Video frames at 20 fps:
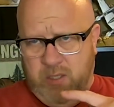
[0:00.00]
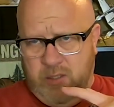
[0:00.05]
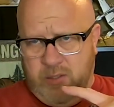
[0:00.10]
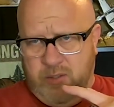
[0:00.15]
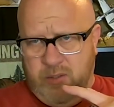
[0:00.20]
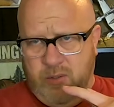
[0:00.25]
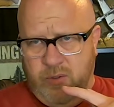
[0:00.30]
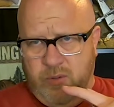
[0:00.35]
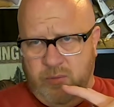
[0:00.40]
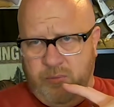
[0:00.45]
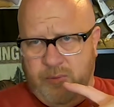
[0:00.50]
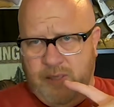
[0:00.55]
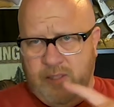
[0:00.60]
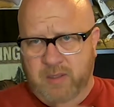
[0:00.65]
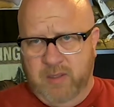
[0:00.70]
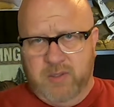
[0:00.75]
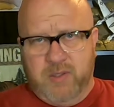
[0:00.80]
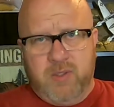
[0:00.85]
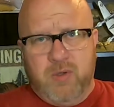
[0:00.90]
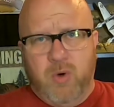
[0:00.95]
to embed
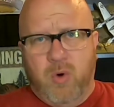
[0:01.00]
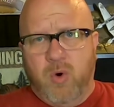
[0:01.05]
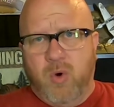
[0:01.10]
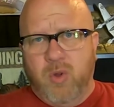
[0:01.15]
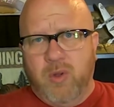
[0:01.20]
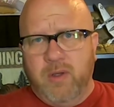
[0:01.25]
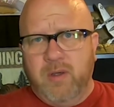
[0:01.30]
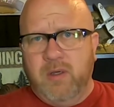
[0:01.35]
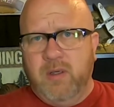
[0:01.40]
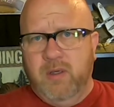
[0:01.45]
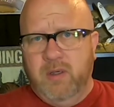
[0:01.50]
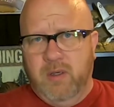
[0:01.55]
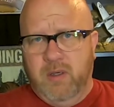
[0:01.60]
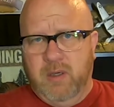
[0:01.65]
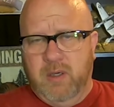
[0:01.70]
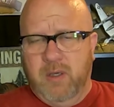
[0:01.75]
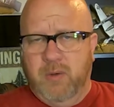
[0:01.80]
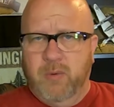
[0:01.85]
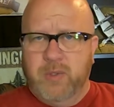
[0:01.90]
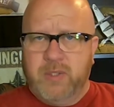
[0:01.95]
the skull,
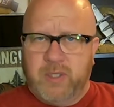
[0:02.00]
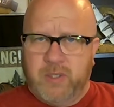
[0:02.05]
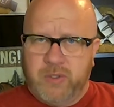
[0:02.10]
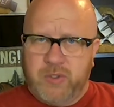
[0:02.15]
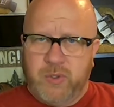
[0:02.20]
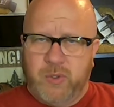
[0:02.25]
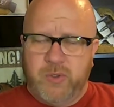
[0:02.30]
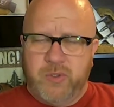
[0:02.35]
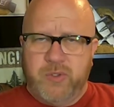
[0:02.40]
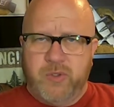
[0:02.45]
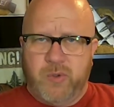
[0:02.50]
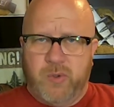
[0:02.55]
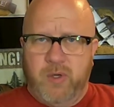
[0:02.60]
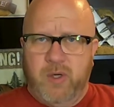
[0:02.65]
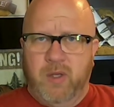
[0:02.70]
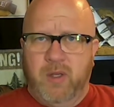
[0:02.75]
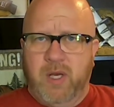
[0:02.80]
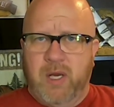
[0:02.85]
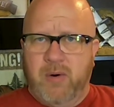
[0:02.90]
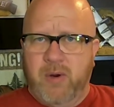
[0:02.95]
which I'll show a
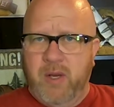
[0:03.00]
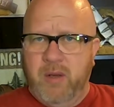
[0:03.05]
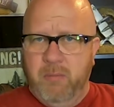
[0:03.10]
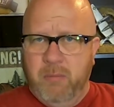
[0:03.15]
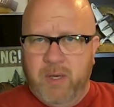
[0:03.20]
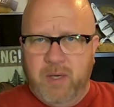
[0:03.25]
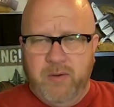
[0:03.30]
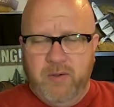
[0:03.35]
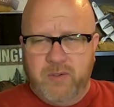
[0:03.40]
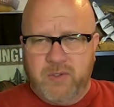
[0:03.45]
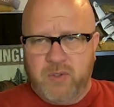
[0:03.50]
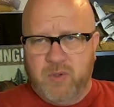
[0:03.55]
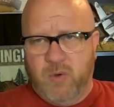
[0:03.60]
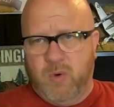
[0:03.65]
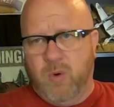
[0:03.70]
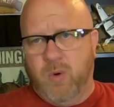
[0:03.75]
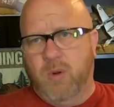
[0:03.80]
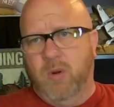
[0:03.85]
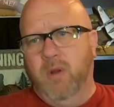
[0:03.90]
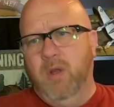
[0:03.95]
tutorial how I embedded the
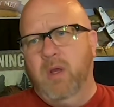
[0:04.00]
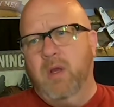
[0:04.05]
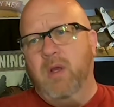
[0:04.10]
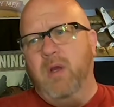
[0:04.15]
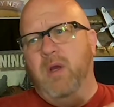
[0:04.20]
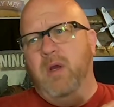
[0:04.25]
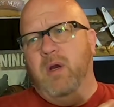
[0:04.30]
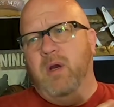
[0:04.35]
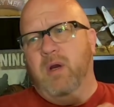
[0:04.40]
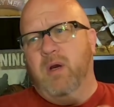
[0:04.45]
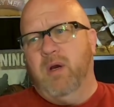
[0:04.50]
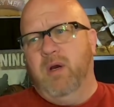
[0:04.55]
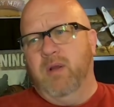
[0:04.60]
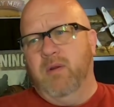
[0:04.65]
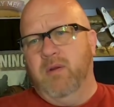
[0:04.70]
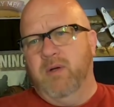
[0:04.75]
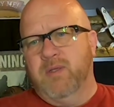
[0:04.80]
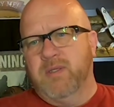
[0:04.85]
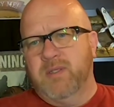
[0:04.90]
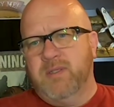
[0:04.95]
skull. I
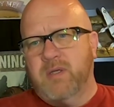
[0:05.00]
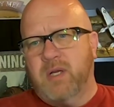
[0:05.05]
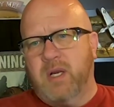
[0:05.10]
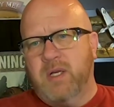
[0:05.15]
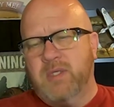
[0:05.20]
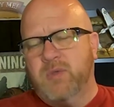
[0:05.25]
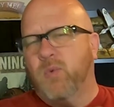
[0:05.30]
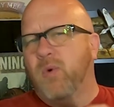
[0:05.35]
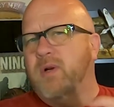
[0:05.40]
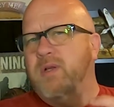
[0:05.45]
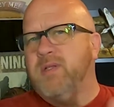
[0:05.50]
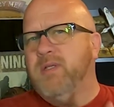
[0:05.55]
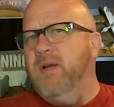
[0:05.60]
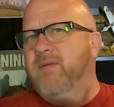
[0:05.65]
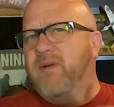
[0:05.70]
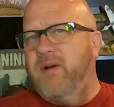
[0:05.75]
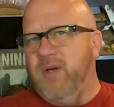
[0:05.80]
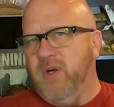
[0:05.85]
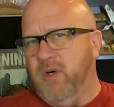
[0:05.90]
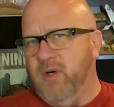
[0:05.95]
just want to see
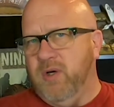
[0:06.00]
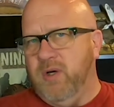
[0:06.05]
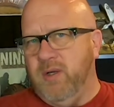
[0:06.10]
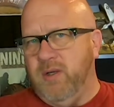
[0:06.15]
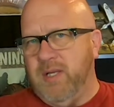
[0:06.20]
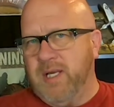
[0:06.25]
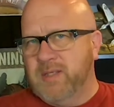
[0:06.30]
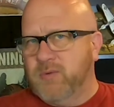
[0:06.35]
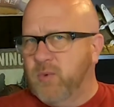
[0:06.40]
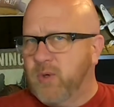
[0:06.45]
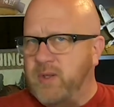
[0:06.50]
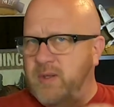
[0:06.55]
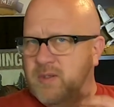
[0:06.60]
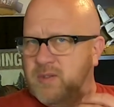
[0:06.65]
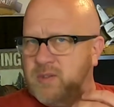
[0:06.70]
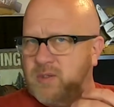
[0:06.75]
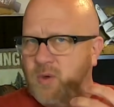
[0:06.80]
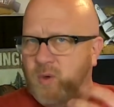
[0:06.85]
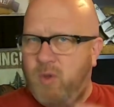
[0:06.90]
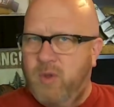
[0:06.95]
if I could, and that's why the
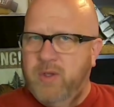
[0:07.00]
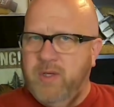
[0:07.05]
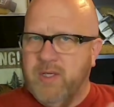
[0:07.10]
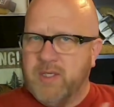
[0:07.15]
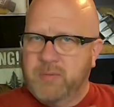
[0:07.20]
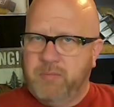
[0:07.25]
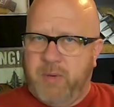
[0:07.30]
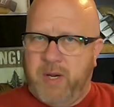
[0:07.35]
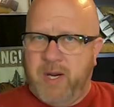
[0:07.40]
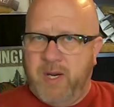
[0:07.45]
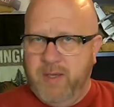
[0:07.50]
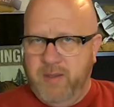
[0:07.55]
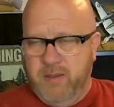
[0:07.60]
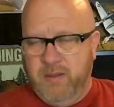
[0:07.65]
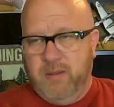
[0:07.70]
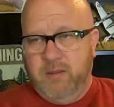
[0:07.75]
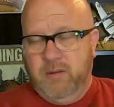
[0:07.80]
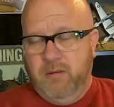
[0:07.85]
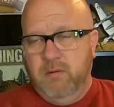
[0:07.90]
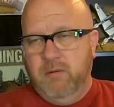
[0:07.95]
skull is by
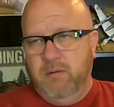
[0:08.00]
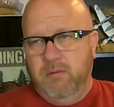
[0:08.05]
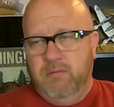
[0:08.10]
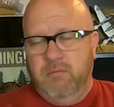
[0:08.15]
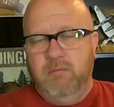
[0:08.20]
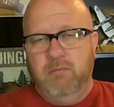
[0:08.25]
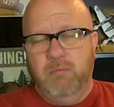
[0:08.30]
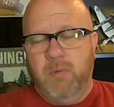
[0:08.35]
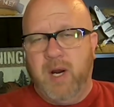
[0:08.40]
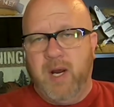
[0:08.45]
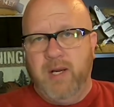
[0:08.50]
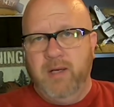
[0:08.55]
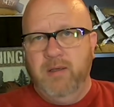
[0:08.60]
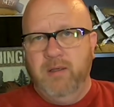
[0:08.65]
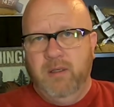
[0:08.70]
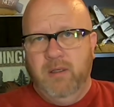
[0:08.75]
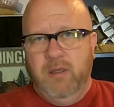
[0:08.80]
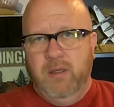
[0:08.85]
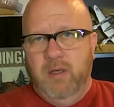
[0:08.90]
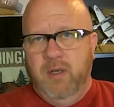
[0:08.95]
mine.
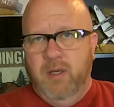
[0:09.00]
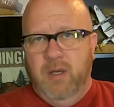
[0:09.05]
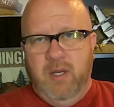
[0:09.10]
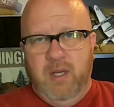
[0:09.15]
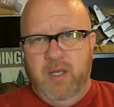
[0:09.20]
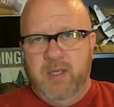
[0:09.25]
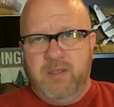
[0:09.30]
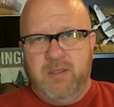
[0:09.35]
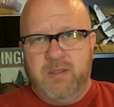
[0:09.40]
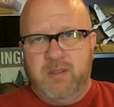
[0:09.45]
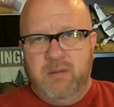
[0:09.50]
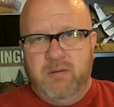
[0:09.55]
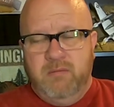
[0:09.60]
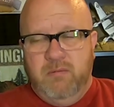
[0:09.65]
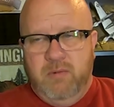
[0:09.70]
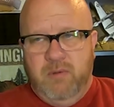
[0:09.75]
It's,